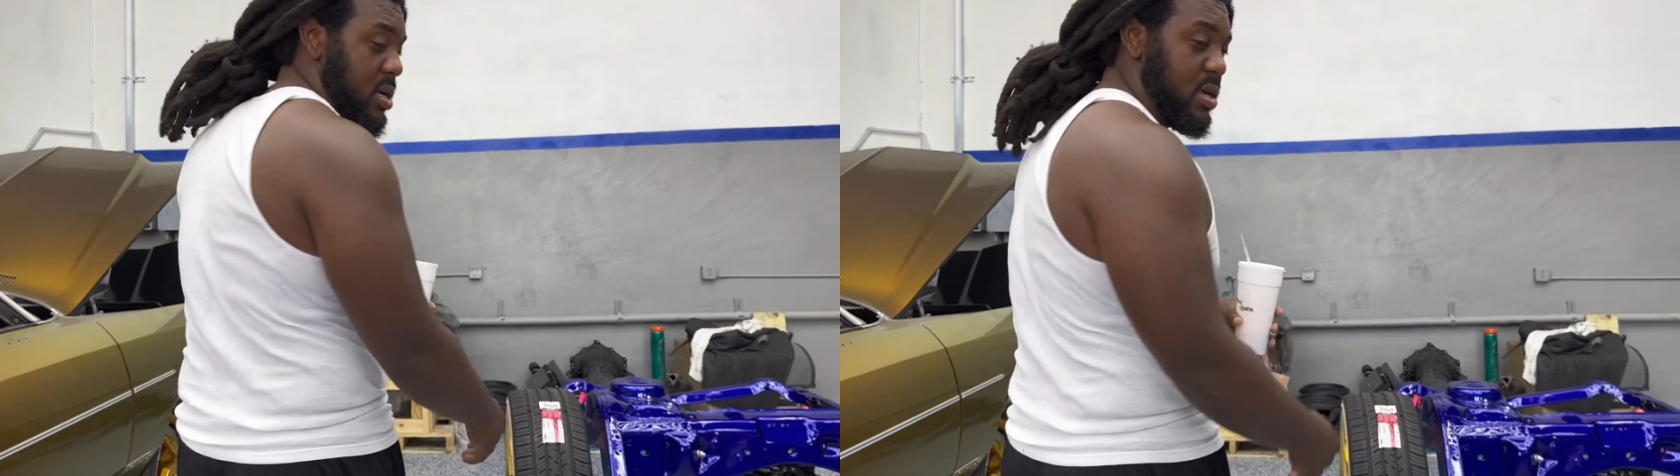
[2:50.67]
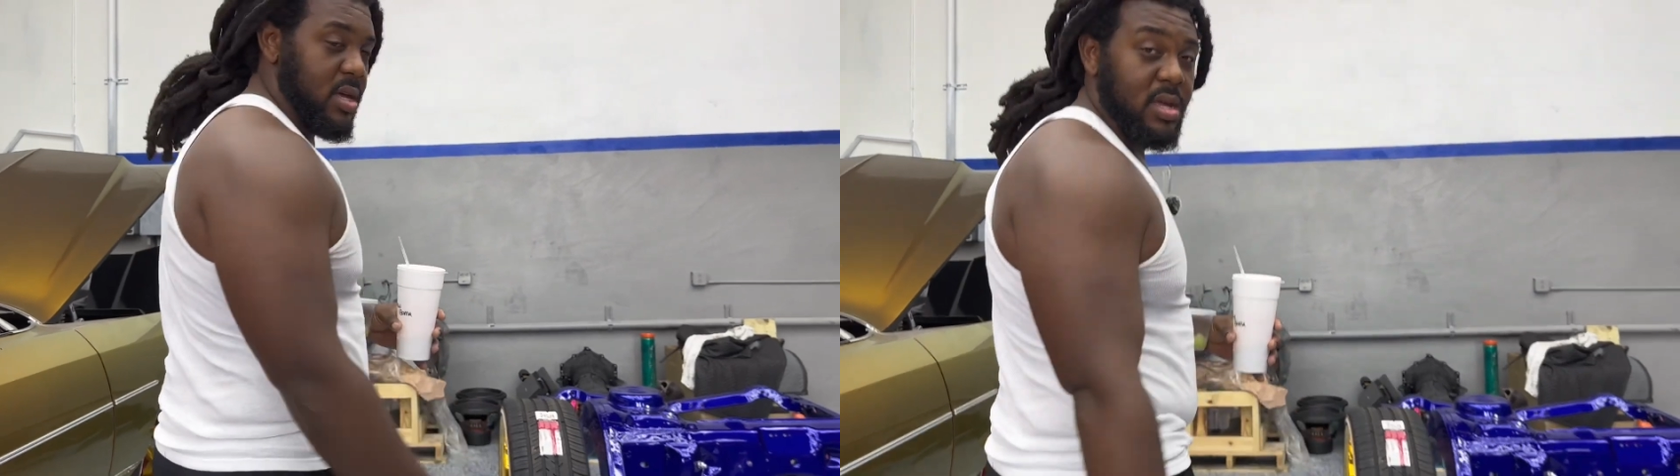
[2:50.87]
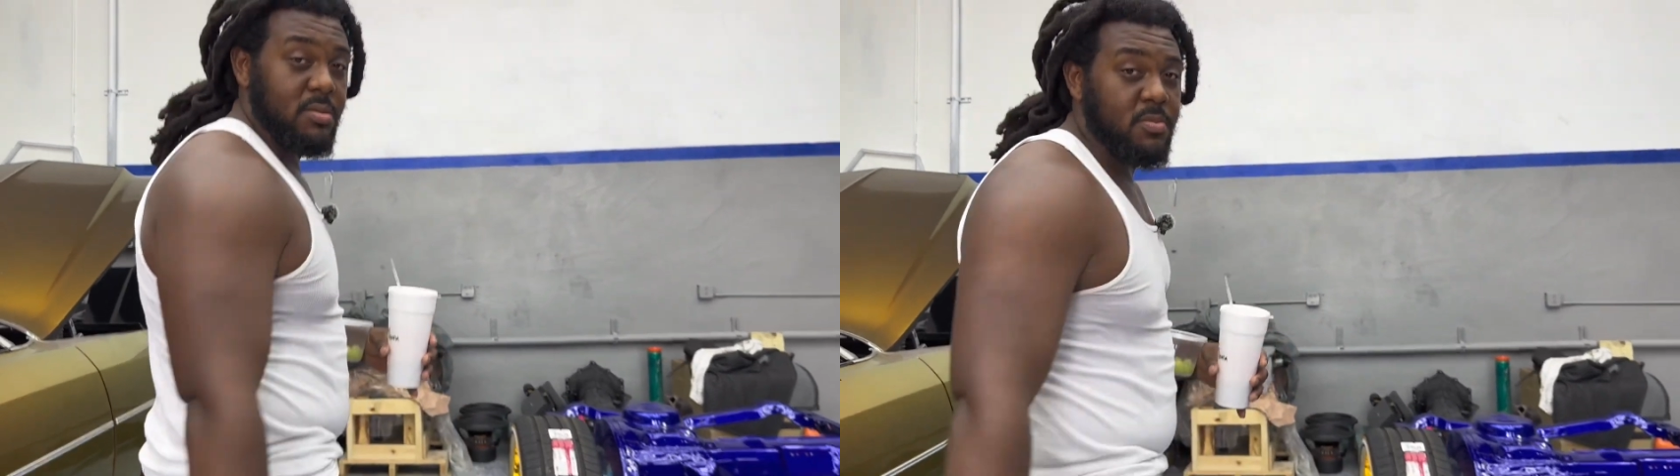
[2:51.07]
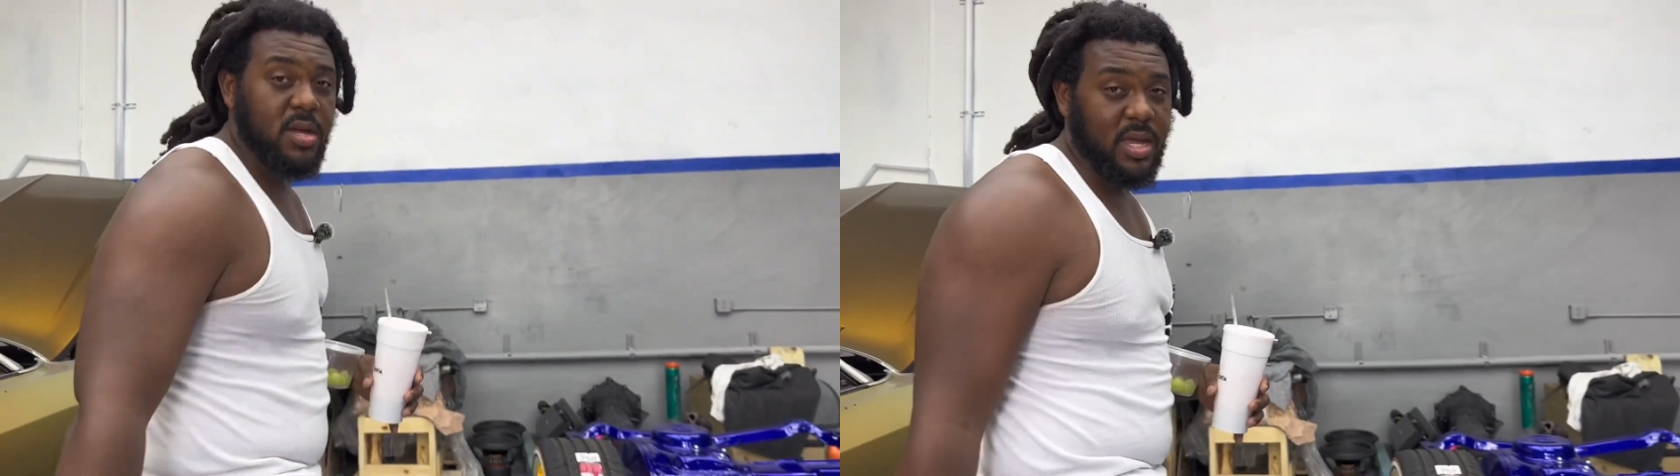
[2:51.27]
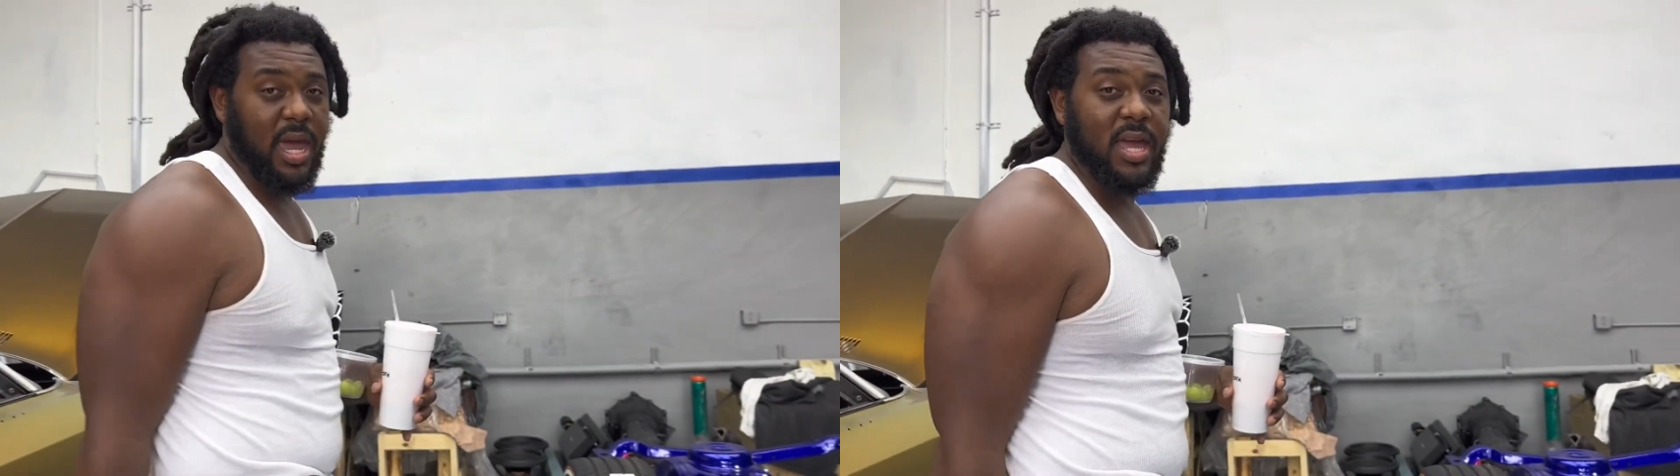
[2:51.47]

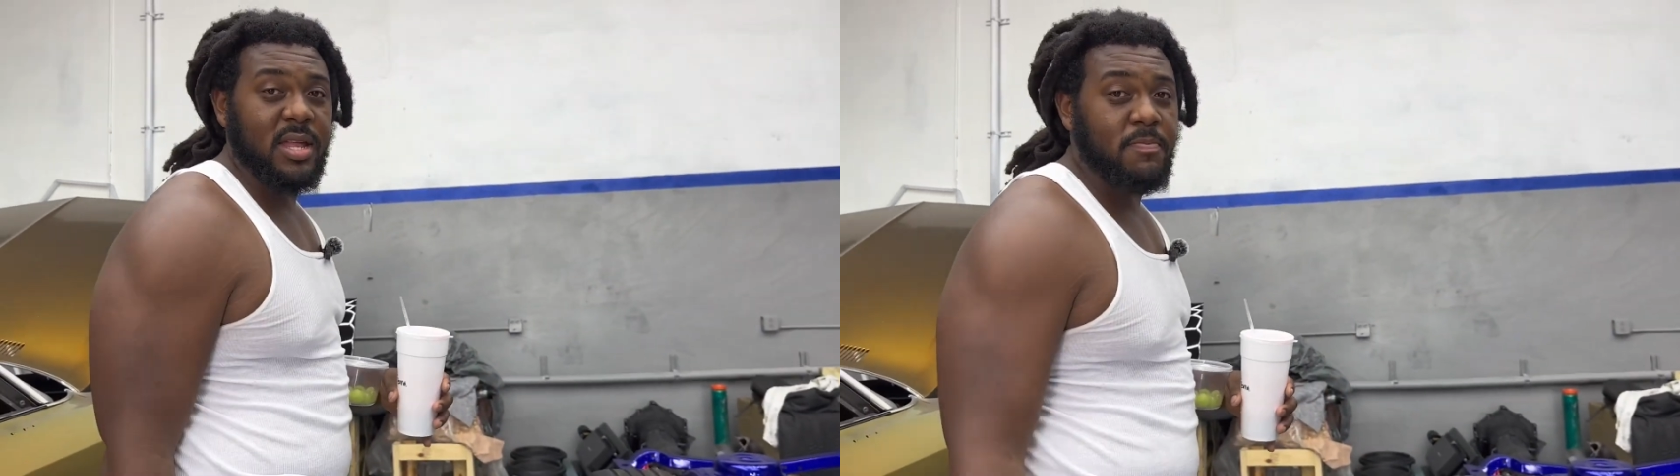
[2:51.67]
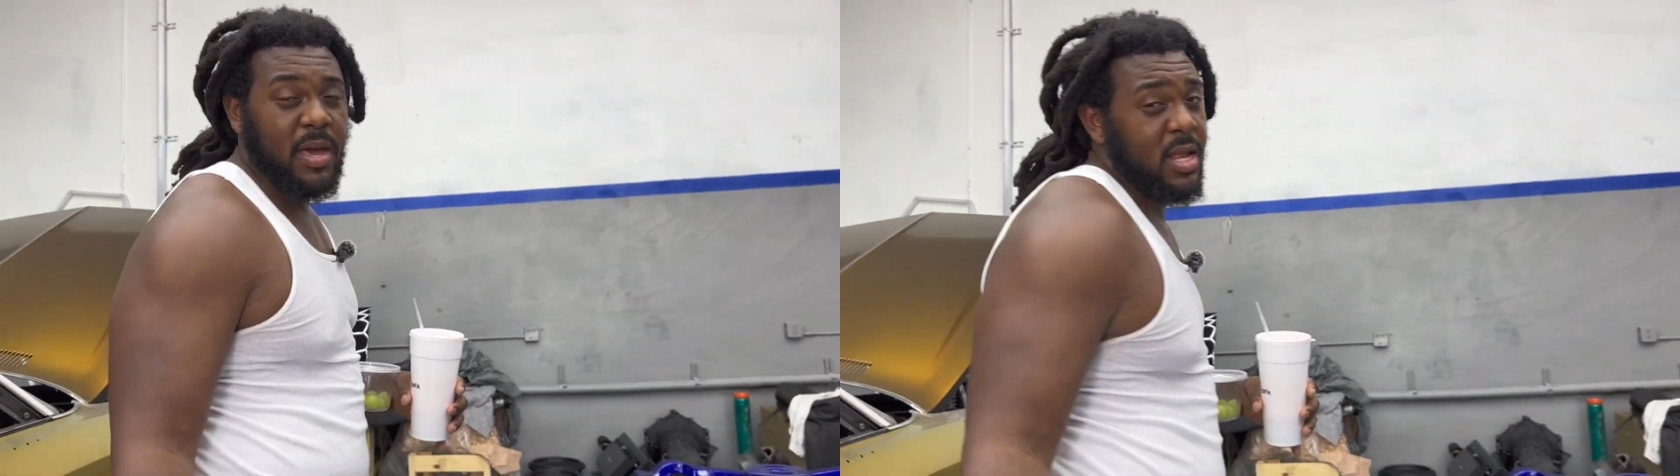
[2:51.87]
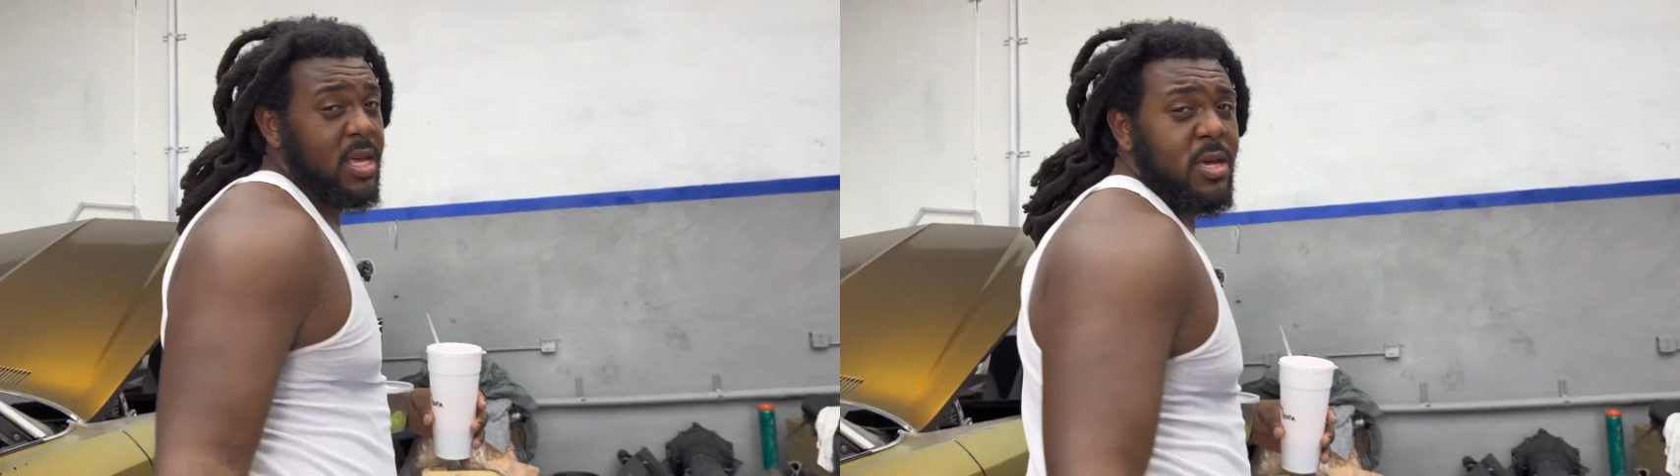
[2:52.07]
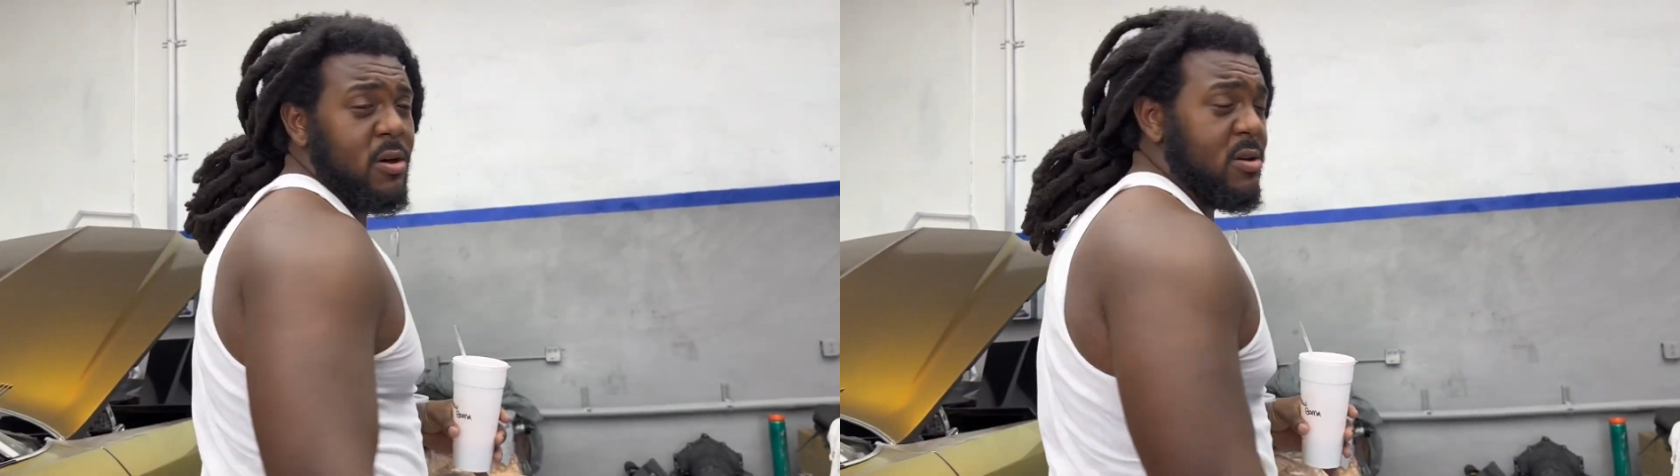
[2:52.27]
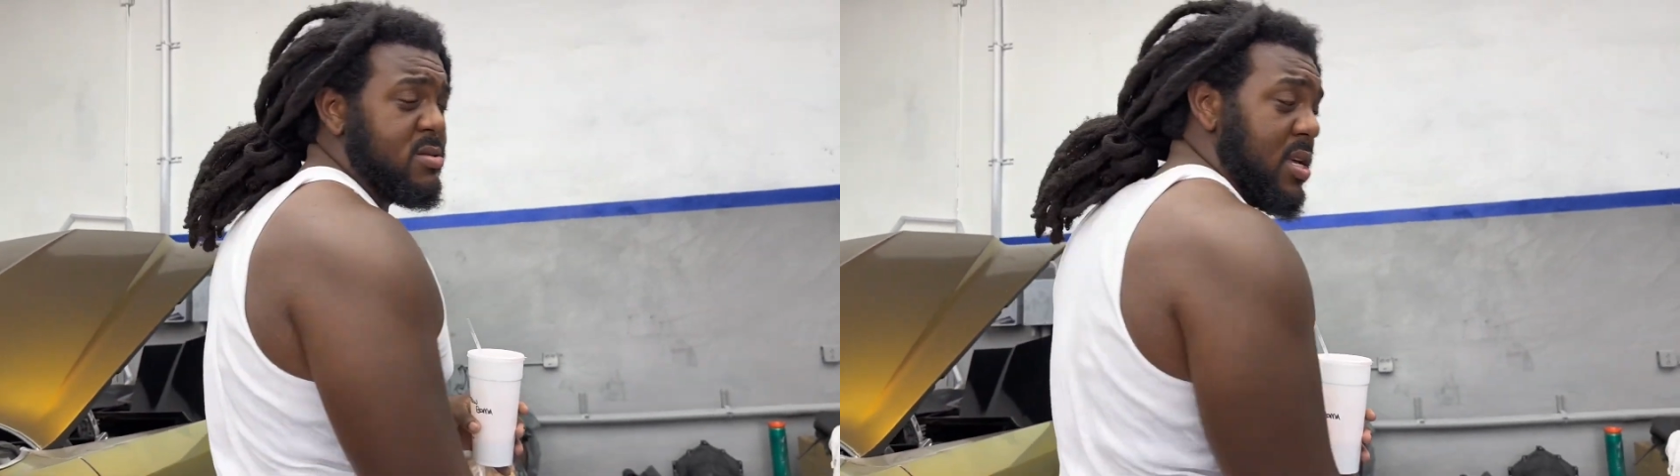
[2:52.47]
he candy pen and he
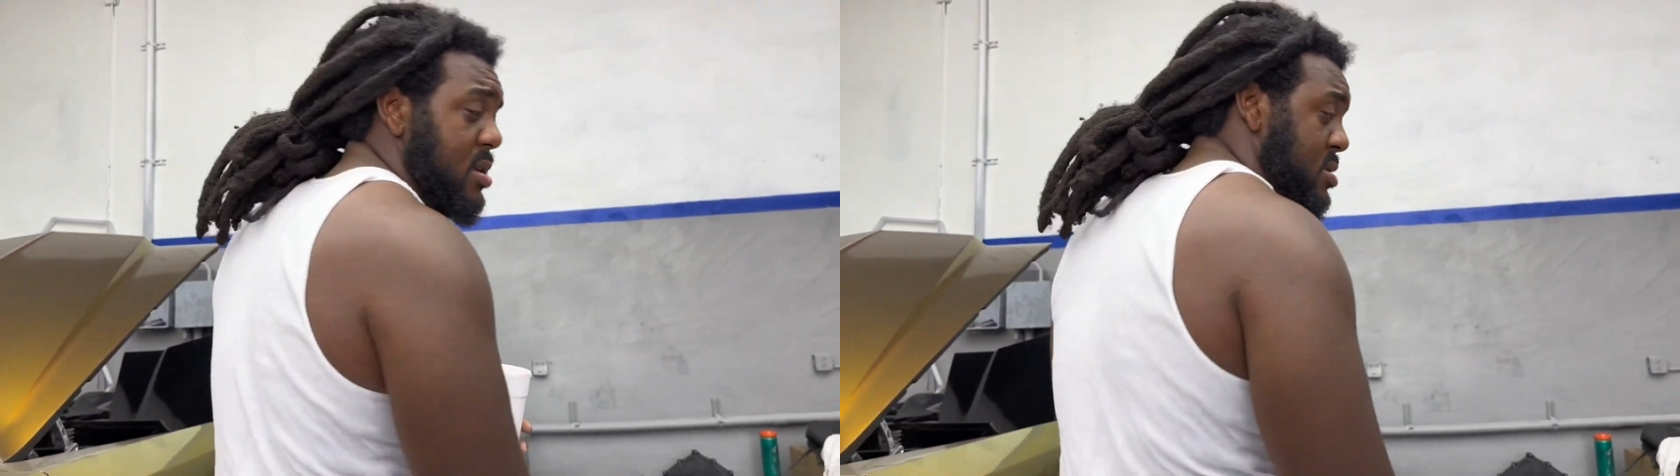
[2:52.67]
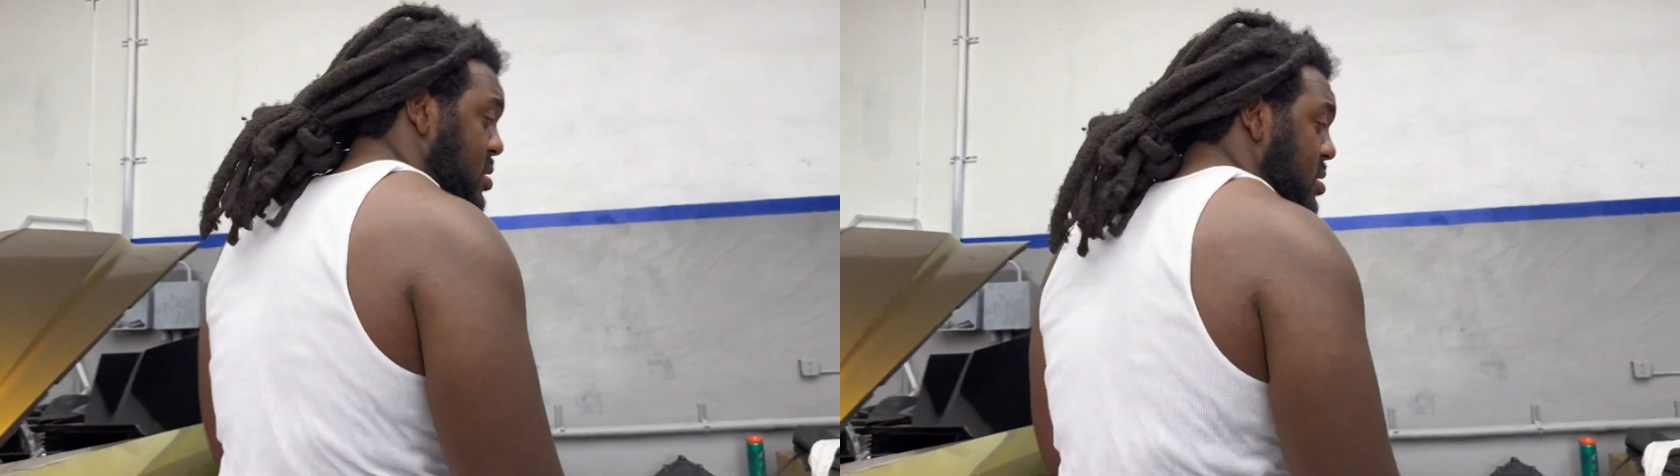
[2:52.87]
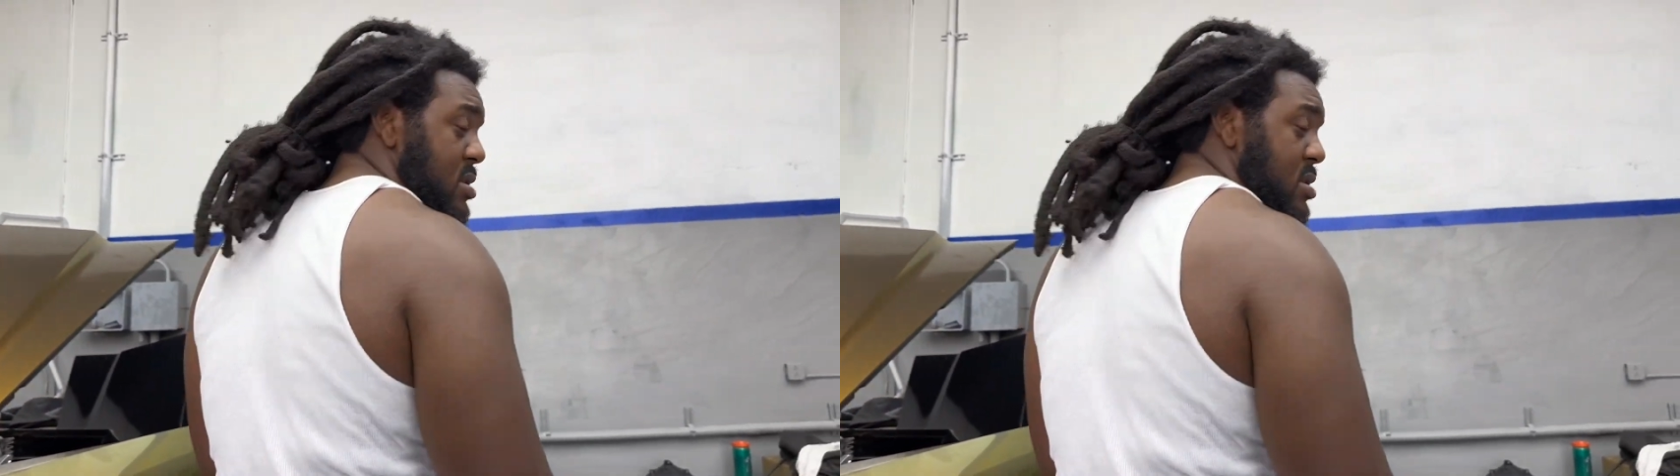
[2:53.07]
on these.